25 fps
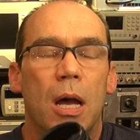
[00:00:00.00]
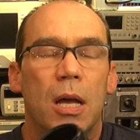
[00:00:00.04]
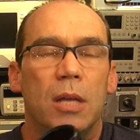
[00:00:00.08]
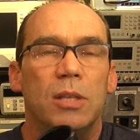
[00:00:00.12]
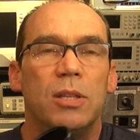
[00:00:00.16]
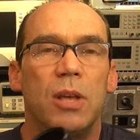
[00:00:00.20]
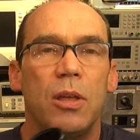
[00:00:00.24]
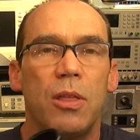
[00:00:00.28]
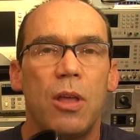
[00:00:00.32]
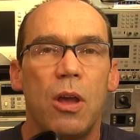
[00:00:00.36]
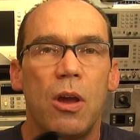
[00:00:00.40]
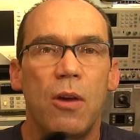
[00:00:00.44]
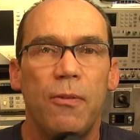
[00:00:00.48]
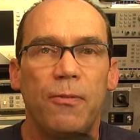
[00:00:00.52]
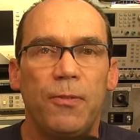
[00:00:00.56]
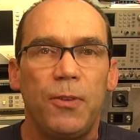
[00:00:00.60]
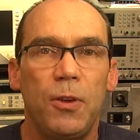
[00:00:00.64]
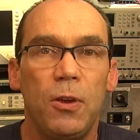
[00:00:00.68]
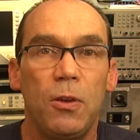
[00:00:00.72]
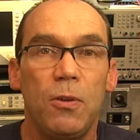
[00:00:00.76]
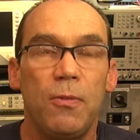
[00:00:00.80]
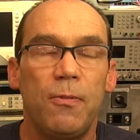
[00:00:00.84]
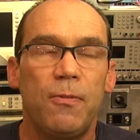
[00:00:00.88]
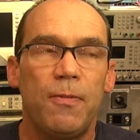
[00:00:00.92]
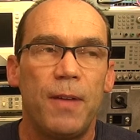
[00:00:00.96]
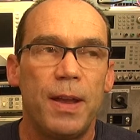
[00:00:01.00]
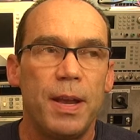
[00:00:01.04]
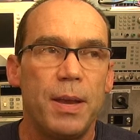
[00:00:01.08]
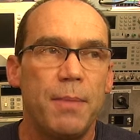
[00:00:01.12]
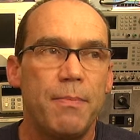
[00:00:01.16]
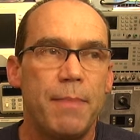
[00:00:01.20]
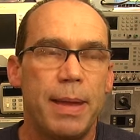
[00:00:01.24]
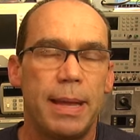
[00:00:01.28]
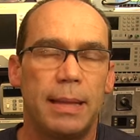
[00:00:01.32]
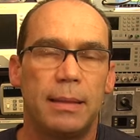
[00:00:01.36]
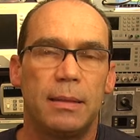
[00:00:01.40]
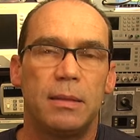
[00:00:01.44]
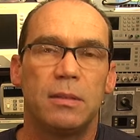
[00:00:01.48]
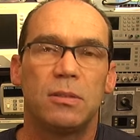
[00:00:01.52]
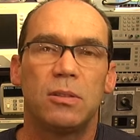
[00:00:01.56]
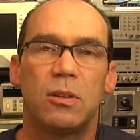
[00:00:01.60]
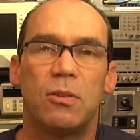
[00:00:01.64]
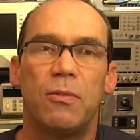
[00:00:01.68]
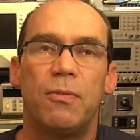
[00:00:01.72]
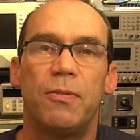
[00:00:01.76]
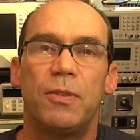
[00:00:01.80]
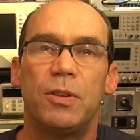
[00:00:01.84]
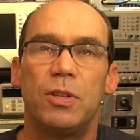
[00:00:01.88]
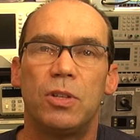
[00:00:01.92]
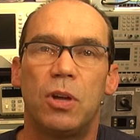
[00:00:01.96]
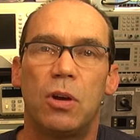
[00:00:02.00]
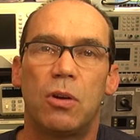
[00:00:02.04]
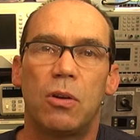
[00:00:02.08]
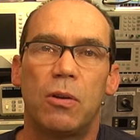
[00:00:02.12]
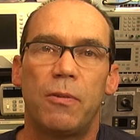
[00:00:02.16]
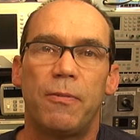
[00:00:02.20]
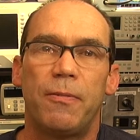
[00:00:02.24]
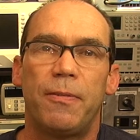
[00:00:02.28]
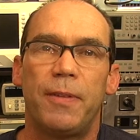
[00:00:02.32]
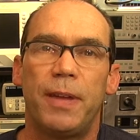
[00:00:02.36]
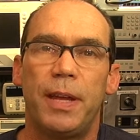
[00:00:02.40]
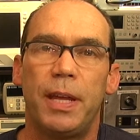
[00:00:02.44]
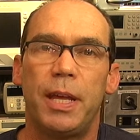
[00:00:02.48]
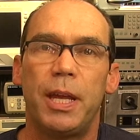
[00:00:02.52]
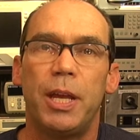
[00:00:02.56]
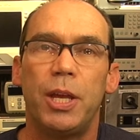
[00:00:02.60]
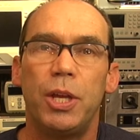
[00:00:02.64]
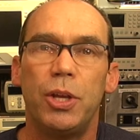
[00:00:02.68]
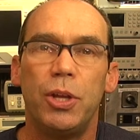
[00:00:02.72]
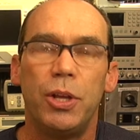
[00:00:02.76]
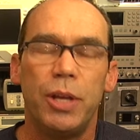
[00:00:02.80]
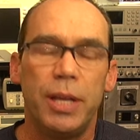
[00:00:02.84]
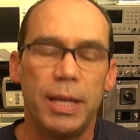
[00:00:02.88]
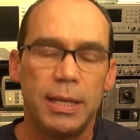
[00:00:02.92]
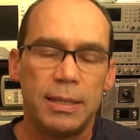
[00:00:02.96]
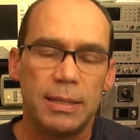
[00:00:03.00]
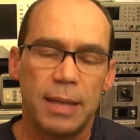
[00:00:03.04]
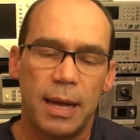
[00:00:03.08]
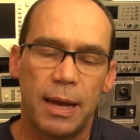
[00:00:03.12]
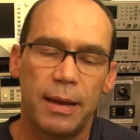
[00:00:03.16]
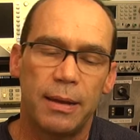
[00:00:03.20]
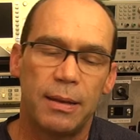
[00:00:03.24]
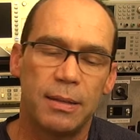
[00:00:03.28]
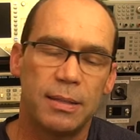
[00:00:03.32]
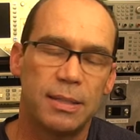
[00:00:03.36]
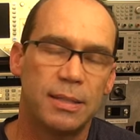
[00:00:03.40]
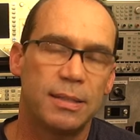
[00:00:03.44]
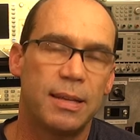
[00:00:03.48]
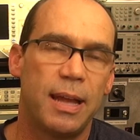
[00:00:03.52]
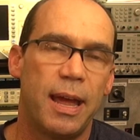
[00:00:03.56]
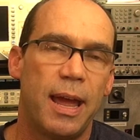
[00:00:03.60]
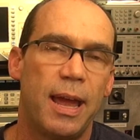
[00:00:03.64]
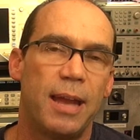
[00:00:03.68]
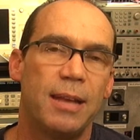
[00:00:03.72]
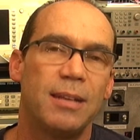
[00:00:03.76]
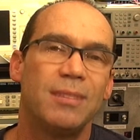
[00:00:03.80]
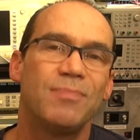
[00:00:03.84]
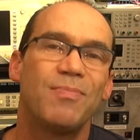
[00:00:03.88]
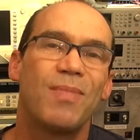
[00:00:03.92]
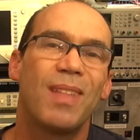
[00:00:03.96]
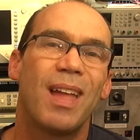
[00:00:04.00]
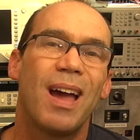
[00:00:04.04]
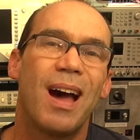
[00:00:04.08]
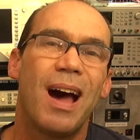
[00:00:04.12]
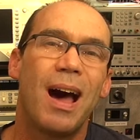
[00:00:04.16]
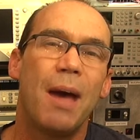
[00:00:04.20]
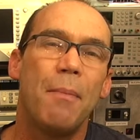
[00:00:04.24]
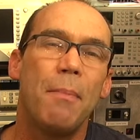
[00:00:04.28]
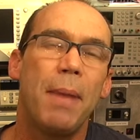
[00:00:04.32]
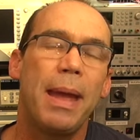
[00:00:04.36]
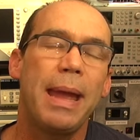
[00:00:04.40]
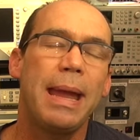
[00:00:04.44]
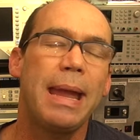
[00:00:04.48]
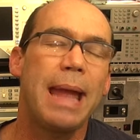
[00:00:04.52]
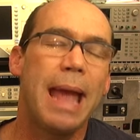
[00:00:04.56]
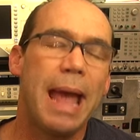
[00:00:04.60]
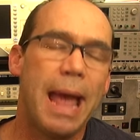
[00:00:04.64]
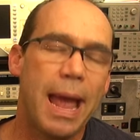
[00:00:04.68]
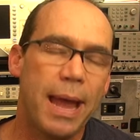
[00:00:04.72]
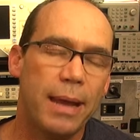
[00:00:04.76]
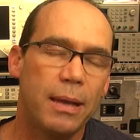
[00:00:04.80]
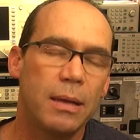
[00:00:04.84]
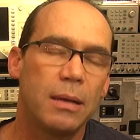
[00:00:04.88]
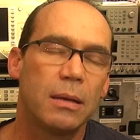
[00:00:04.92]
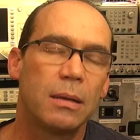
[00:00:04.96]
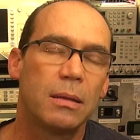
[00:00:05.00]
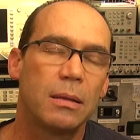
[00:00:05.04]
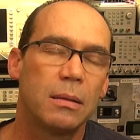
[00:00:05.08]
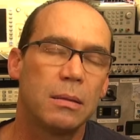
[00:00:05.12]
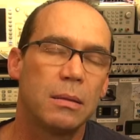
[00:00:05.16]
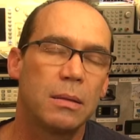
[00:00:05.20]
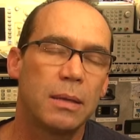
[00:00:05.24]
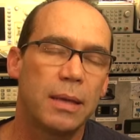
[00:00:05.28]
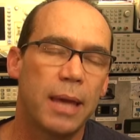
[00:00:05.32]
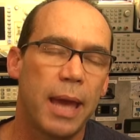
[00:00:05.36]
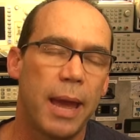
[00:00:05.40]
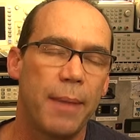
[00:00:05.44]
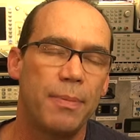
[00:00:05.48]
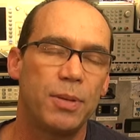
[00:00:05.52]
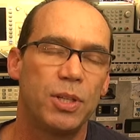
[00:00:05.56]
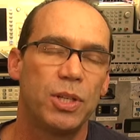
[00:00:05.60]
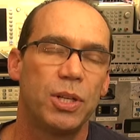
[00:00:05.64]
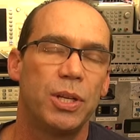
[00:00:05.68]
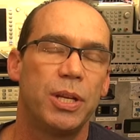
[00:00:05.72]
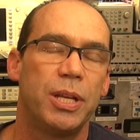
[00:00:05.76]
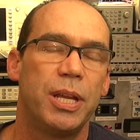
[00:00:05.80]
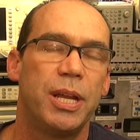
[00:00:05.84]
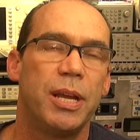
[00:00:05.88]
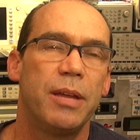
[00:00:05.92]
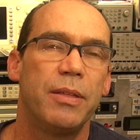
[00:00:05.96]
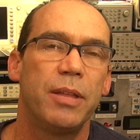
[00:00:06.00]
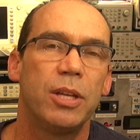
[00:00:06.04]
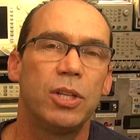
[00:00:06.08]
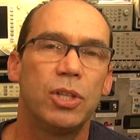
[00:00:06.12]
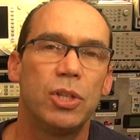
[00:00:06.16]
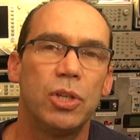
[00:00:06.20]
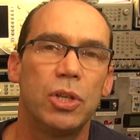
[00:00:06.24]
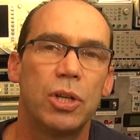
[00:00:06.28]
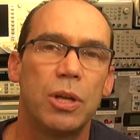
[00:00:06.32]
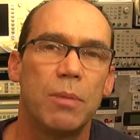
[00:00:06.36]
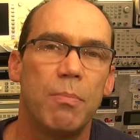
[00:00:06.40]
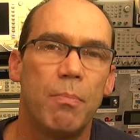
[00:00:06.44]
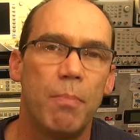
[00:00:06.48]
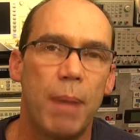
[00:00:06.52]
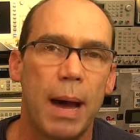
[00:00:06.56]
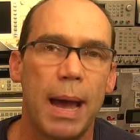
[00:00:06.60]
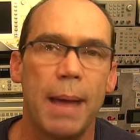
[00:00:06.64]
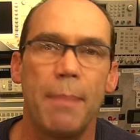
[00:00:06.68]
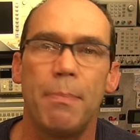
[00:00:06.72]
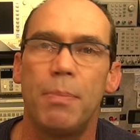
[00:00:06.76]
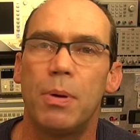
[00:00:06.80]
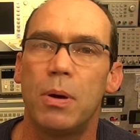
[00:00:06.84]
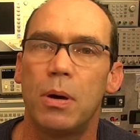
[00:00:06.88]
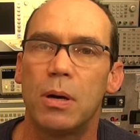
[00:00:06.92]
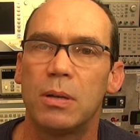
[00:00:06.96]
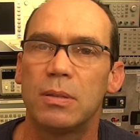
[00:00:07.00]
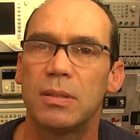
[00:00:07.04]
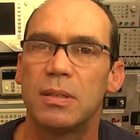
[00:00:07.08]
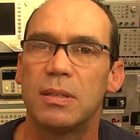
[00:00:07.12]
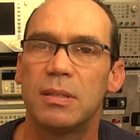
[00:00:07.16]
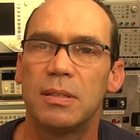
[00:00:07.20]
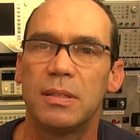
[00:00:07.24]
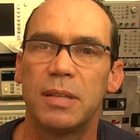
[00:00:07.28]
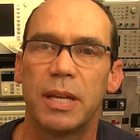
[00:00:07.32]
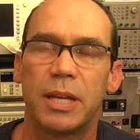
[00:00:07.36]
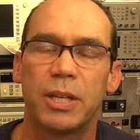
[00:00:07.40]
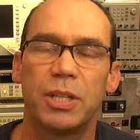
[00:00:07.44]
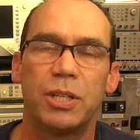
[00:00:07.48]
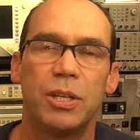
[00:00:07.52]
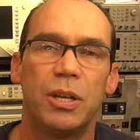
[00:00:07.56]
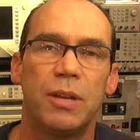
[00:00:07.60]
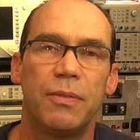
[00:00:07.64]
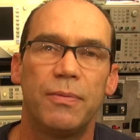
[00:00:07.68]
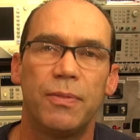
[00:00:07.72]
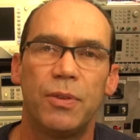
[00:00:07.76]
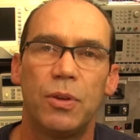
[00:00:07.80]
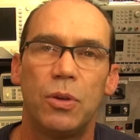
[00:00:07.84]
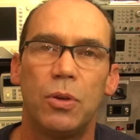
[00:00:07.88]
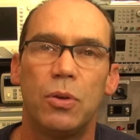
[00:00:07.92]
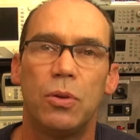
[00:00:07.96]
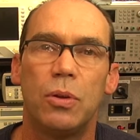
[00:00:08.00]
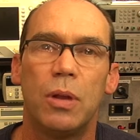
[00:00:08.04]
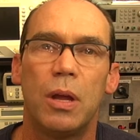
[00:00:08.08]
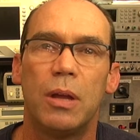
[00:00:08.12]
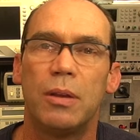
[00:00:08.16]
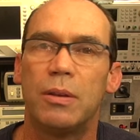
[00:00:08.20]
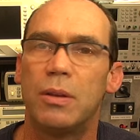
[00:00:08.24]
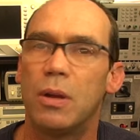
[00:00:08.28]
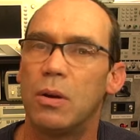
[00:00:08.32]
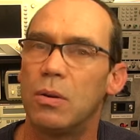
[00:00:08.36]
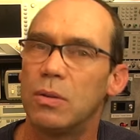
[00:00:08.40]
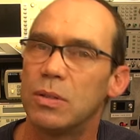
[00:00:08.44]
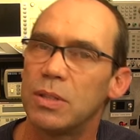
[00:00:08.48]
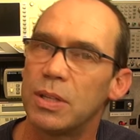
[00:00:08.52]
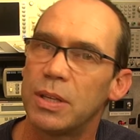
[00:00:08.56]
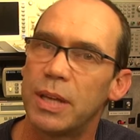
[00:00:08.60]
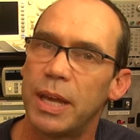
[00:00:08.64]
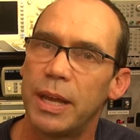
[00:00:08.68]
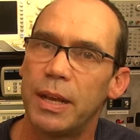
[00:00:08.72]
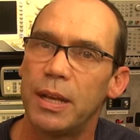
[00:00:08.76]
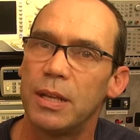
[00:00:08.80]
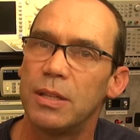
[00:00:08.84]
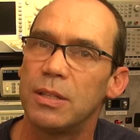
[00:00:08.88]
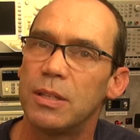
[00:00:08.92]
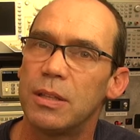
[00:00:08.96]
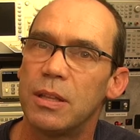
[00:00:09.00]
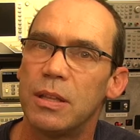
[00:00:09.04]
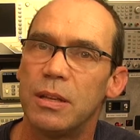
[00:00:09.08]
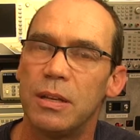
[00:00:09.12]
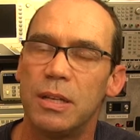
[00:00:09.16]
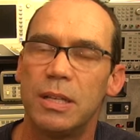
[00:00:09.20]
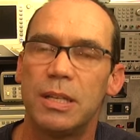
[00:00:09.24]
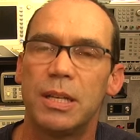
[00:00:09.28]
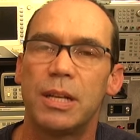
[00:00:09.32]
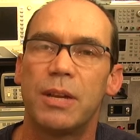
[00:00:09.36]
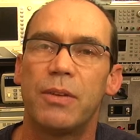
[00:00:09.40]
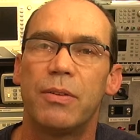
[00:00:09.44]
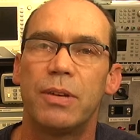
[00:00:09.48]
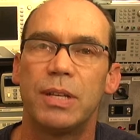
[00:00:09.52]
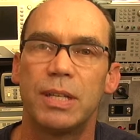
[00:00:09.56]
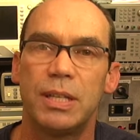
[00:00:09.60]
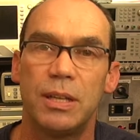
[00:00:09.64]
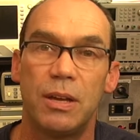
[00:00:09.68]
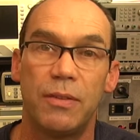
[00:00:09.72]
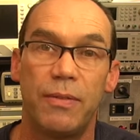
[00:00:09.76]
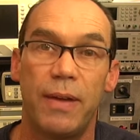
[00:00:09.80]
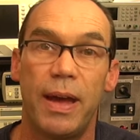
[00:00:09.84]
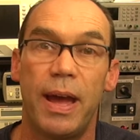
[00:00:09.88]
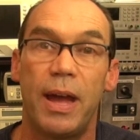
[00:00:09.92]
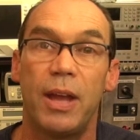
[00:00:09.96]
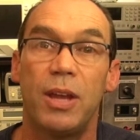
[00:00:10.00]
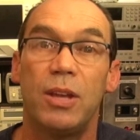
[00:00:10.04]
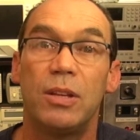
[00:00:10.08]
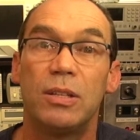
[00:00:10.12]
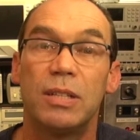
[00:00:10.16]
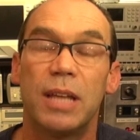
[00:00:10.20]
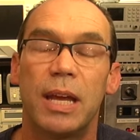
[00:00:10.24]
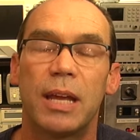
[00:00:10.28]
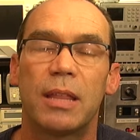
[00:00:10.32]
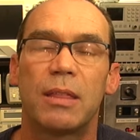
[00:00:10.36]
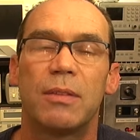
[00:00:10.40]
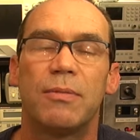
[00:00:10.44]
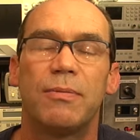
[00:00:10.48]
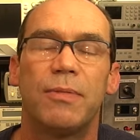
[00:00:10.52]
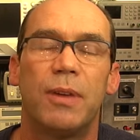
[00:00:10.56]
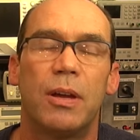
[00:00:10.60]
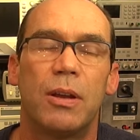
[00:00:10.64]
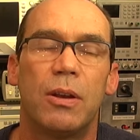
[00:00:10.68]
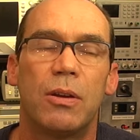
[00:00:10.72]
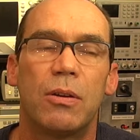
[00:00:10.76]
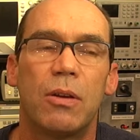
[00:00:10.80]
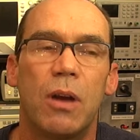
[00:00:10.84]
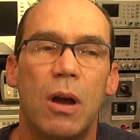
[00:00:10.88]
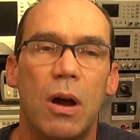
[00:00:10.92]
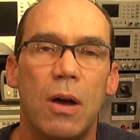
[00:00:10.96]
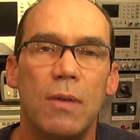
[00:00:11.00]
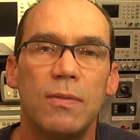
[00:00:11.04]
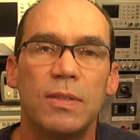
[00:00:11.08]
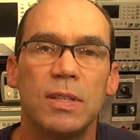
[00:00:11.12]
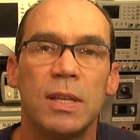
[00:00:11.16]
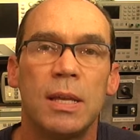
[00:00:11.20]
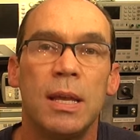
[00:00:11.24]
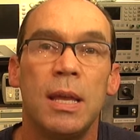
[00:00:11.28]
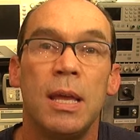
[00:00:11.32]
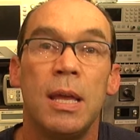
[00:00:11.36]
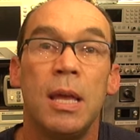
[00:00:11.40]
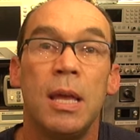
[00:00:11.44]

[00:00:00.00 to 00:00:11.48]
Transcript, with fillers: So there are a few fundamentals of photography you need to understand. I may add a little caption here that you can bypass this section if you don't want to get into the nitty-gritty of how you take the photographs.